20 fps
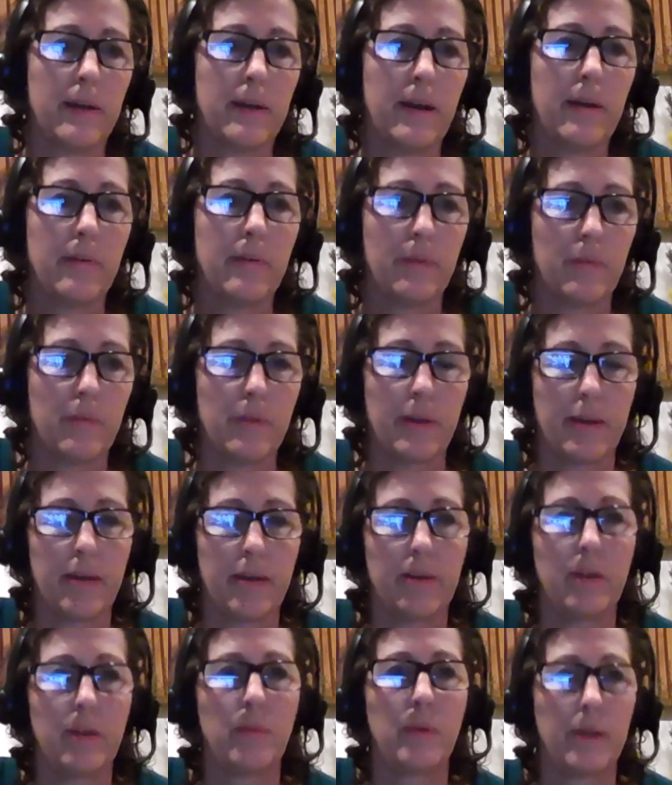the
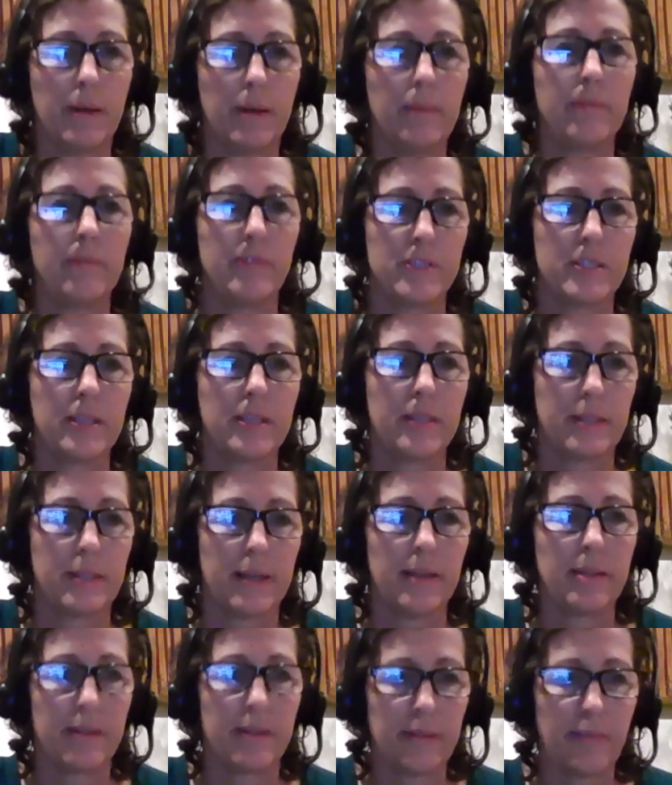county would help
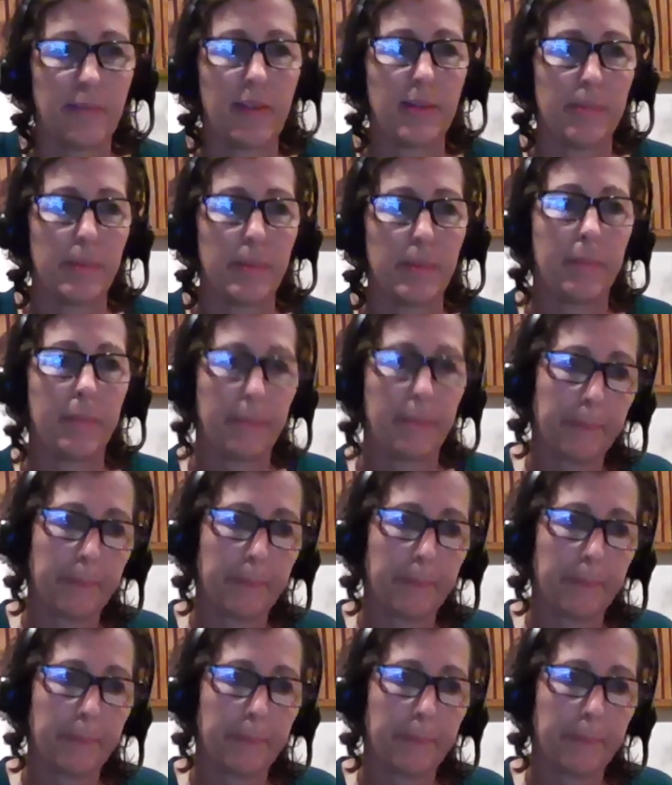facilitate the development.